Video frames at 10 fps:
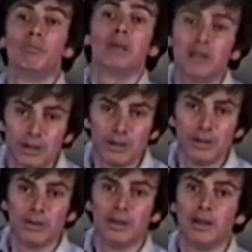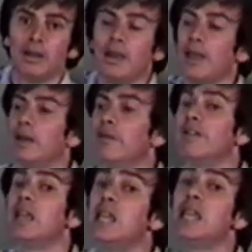bigger than you. And if
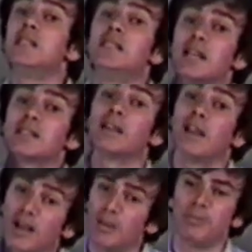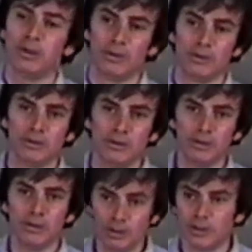he doesn't help you,
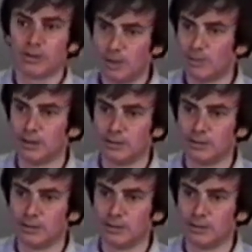you're in trouble.